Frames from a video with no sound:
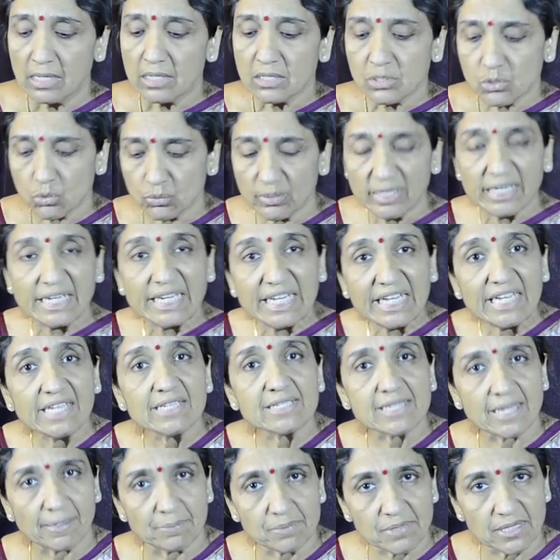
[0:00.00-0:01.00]
So the
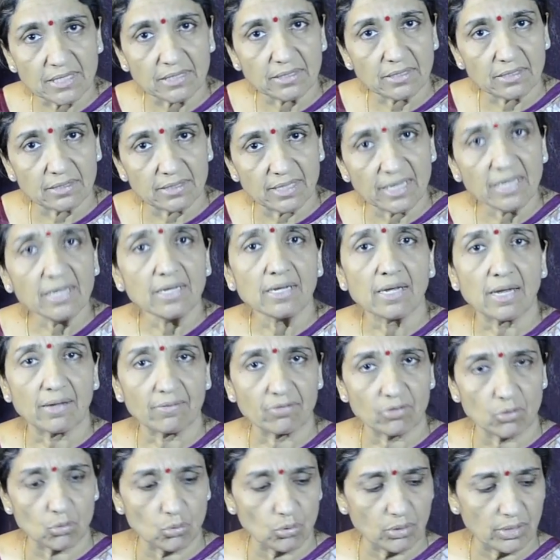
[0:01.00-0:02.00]
ni is absent in the
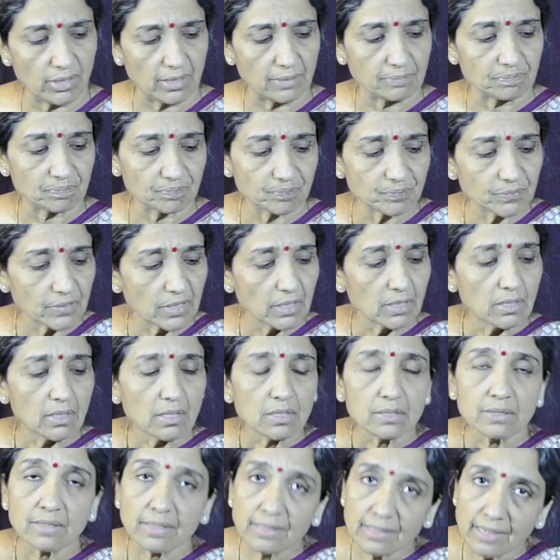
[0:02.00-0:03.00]
avarohana.
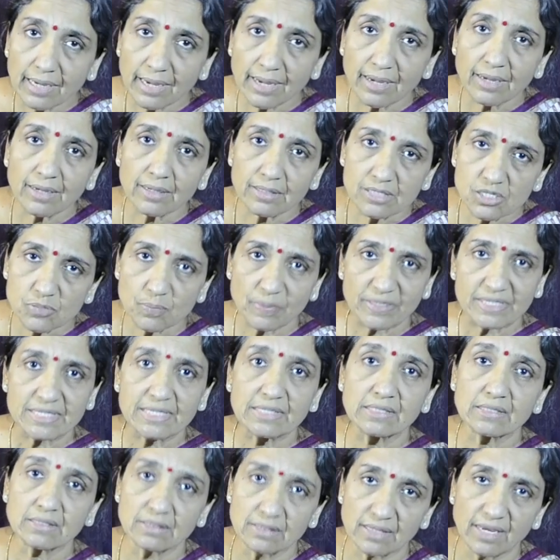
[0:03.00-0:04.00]
The ga is
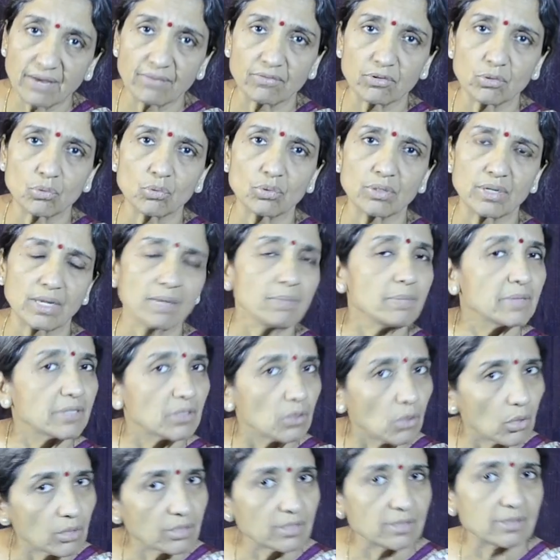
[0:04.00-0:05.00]
present in the avarohana
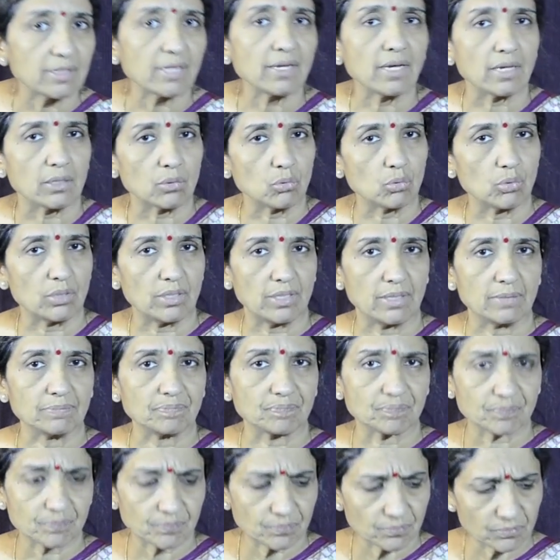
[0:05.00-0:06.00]
but not in the arohana.
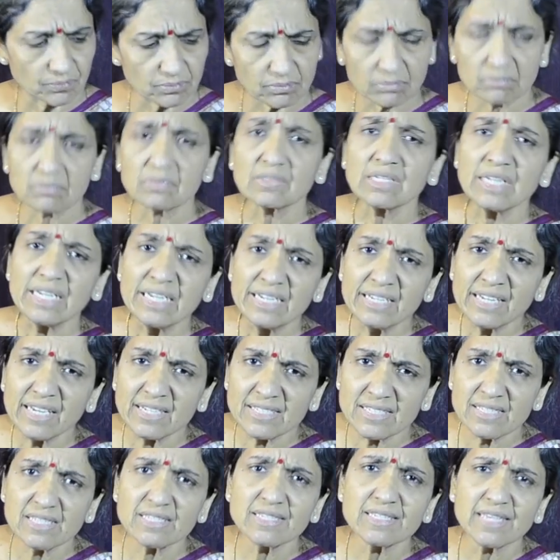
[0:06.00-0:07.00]
It
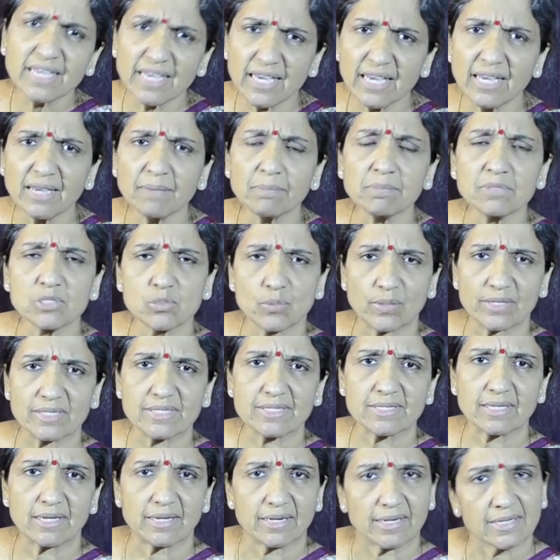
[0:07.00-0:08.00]
has the same
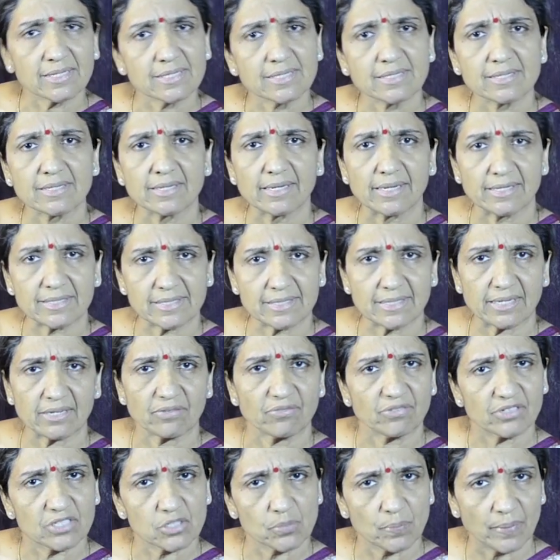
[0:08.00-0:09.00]
swarasthanas as that
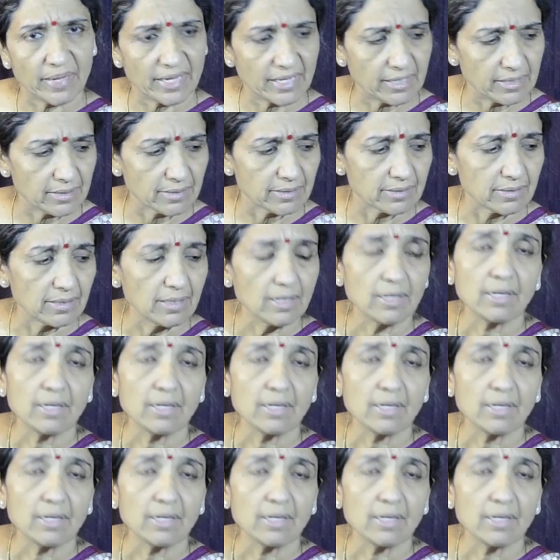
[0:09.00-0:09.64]
of its parent.